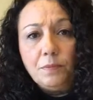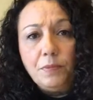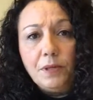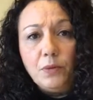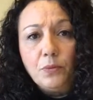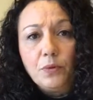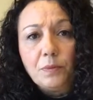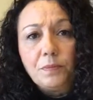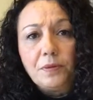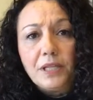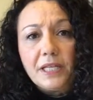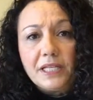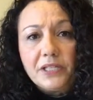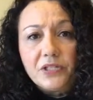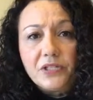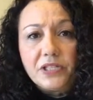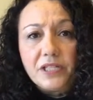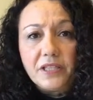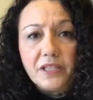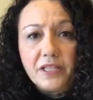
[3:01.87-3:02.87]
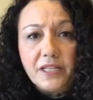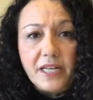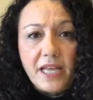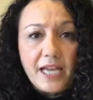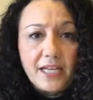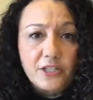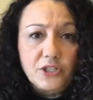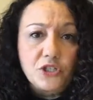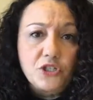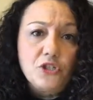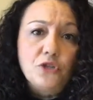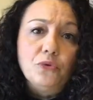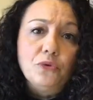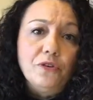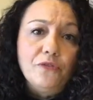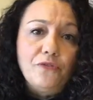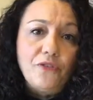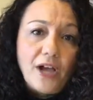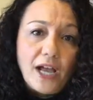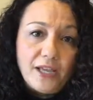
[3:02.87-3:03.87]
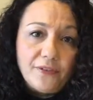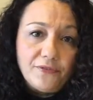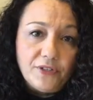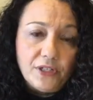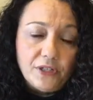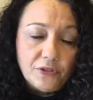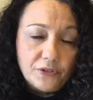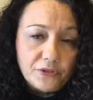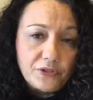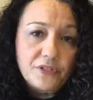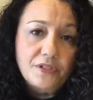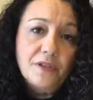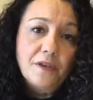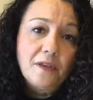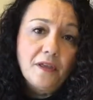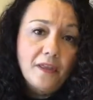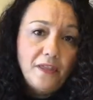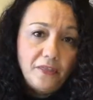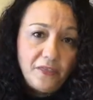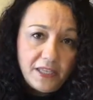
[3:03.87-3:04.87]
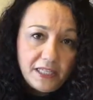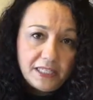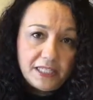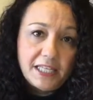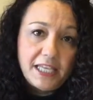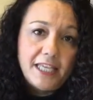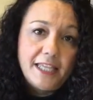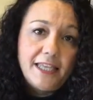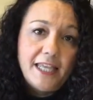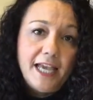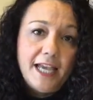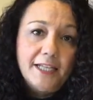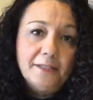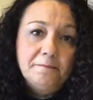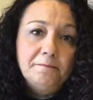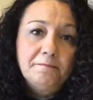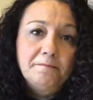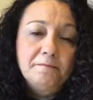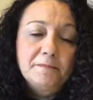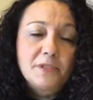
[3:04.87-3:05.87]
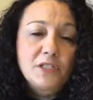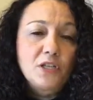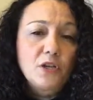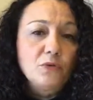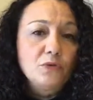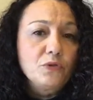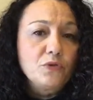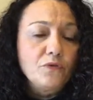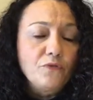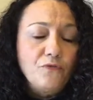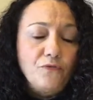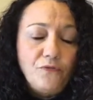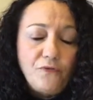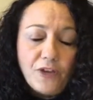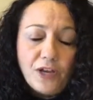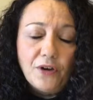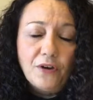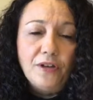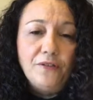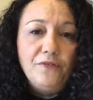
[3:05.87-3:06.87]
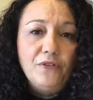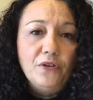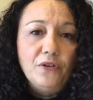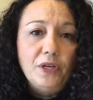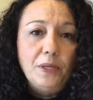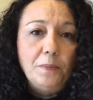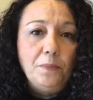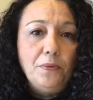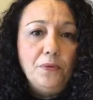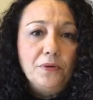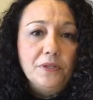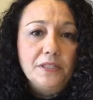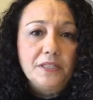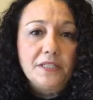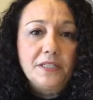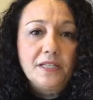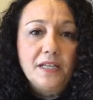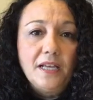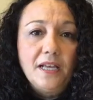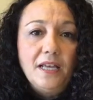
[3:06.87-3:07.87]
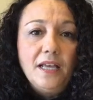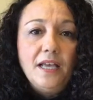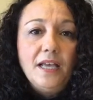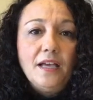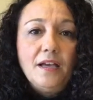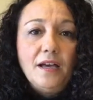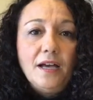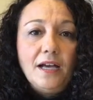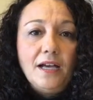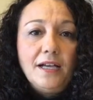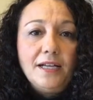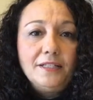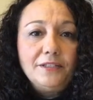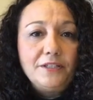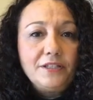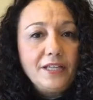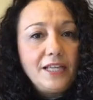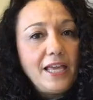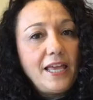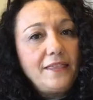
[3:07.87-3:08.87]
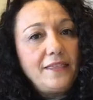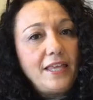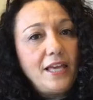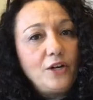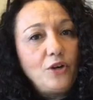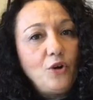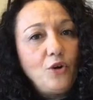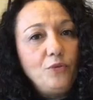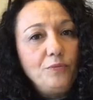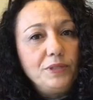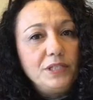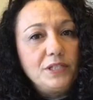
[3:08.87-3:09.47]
to be replaced in the next 2 to 5 years, things like that. So it's very, very important to get that home